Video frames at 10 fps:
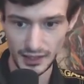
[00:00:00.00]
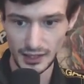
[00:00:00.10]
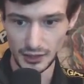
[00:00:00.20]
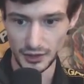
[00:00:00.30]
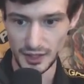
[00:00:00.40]

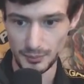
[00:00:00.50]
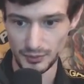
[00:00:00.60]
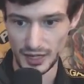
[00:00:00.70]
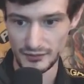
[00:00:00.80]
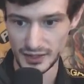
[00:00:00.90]
Look up
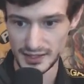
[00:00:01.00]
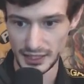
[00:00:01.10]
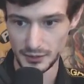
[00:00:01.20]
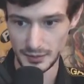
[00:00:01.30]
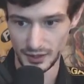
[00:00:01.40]
Providence
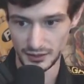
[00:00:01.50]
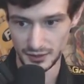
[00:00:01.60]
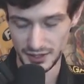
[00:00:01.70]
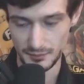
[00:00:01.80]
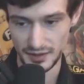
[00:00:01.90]
Equity
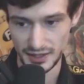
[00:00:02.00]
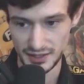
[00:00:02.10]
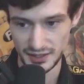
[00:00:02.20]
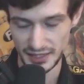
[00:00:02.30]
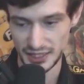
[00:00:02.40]
Partners in
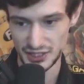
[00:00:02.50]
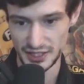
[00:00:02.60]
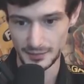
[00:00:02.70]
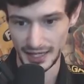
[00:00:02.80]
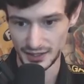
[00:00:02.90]

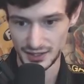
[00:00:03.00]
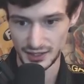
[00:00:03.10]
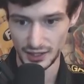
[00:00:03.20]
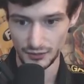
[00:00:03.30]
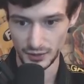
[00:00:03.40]
Bethesda/ZeniMax.
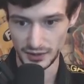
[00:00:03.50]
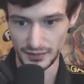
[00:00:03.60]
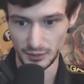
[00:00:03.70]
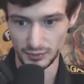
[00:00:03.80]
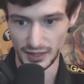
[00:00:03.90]
Forgive
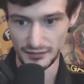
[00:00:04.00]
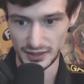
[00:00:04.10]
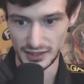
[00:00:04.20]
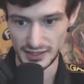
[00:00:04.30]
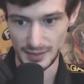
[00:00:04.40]
their
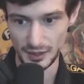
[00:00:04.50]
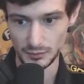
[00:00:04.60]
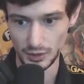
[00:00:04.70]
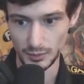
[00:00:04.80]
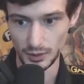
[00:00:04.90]
brevity as I'm on
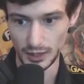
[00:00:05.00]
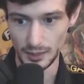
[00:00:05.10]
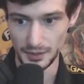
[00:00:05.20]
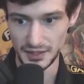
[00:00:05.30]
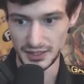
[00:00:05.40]
mobile,
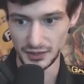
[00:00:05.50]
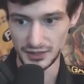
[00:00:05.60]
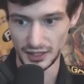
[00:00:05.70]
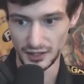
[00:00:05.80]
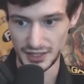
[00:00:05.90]
but the
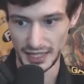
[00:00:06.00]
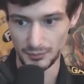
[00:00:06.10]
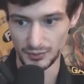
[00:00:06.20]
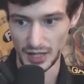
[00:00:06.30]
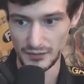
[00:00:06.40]
TLDR is that
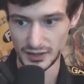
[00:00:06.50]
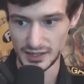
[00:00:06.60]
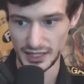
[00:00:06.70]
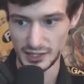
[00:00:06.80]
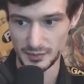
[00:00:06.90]

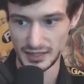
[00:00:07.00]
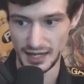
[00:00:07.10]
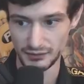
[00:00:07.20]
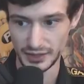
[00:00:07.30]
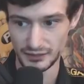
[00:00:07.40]
Providence has been
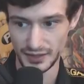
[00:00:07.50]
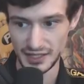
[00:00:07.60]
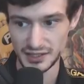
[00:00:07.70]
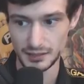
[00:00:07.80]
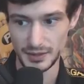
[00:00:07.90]
heavily
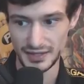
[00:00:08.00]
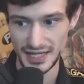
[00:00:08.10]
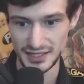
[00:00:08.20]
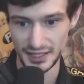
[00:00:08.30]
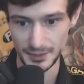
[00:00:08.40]
invested in
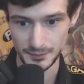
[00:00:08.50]
Bethesda,